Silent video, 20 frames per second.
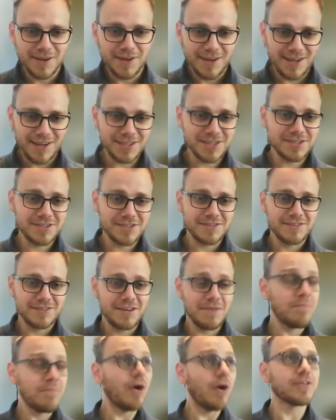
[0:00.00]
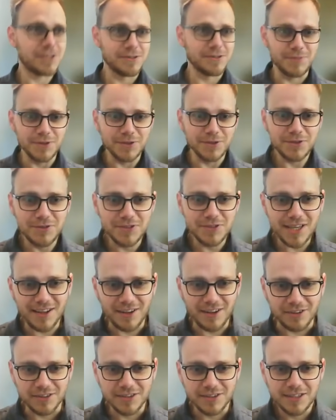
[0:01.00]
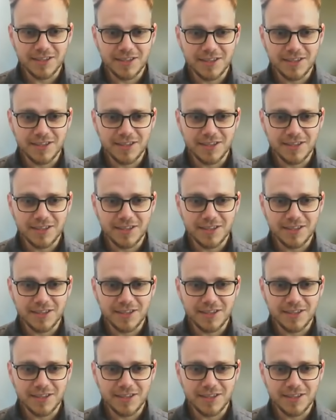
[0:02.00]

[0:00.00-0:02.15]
it's impossible to tell